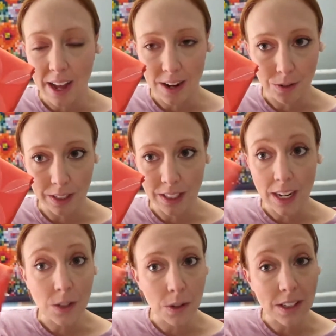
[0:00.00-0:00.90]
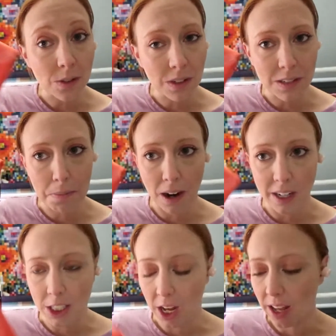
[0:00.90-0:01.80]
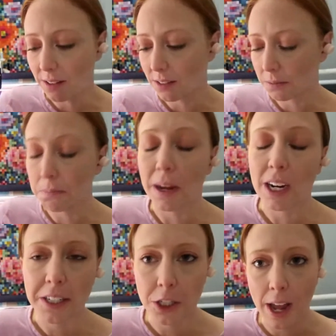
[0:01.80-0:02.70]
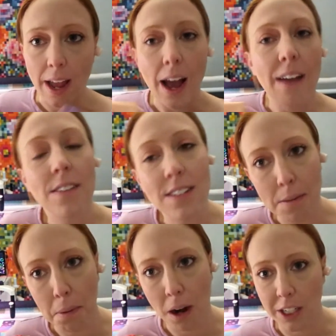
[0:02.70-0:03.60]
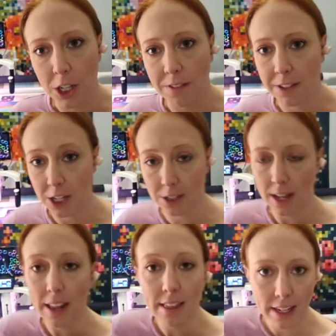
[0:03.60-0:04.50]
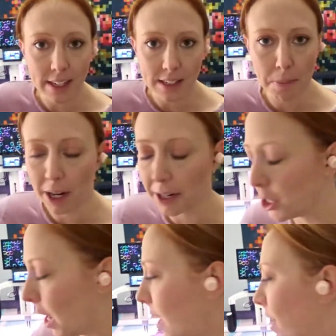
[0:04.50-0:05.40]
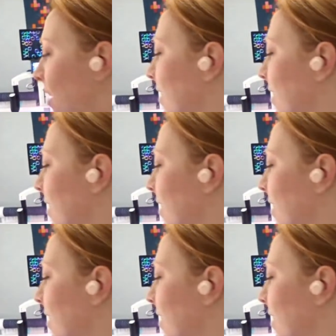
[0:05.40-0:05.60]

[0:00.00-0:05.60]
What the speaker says: And a really nice one. This one is Barry J. Barry J. I've said Barry J for years, and I think it is Barry J.